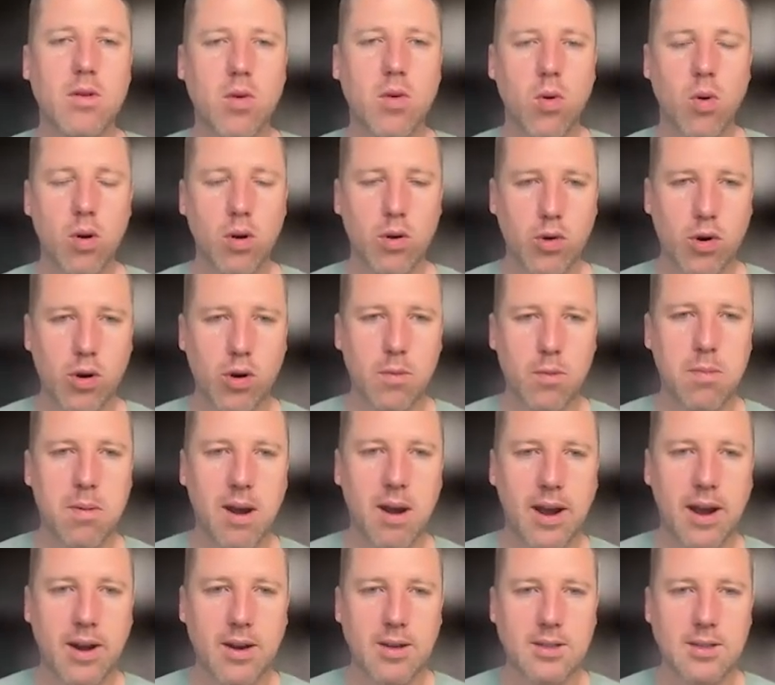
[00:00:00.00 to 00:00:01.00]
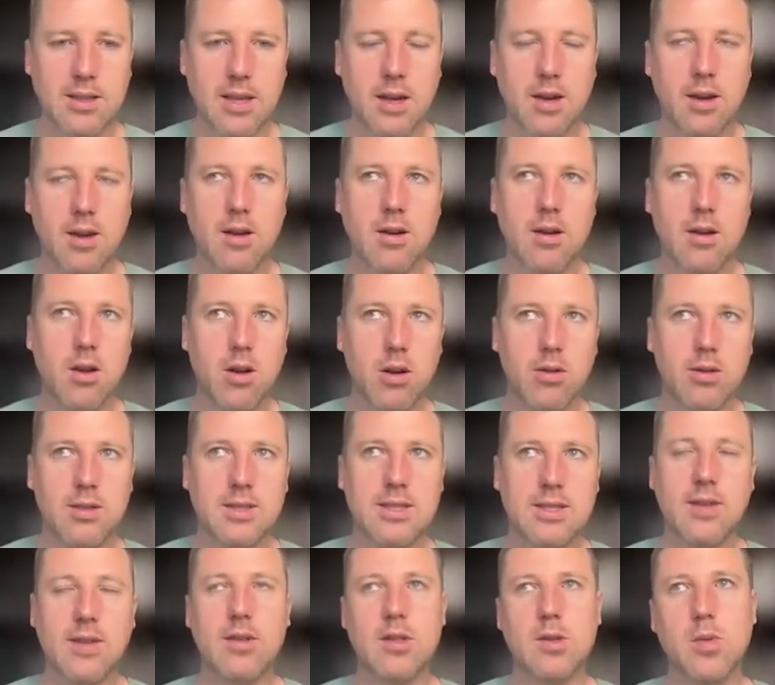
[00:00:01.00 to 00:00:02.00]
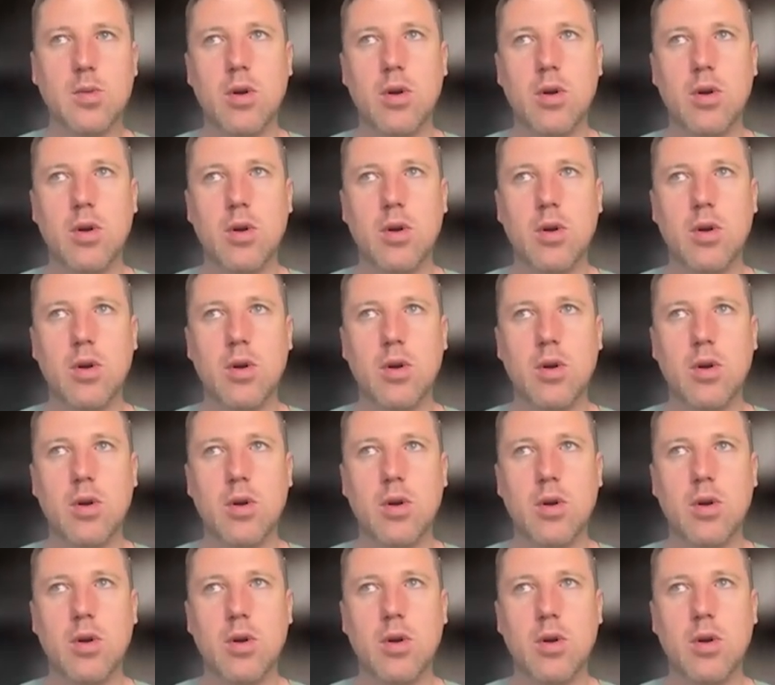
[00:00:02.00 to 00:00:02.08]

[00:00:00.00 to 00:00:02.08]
core group players that the sevens